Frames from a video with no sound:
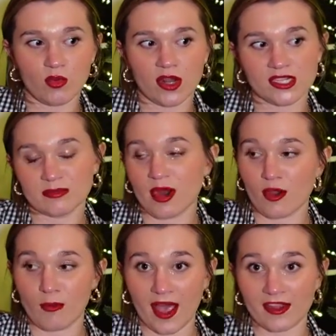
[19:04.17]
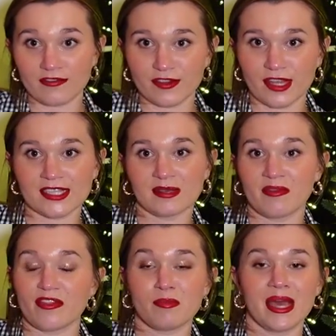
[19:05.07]
wanted to borrow mine for like some
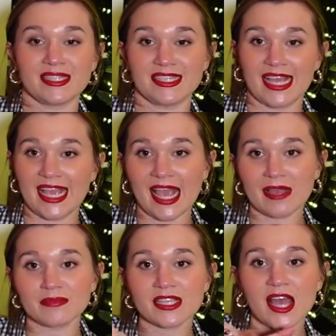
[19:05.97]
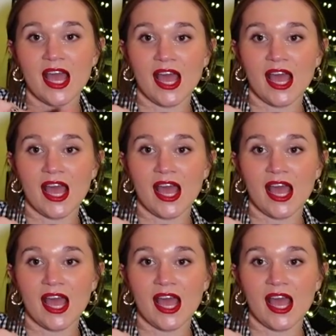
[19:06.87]
of the Penn State games.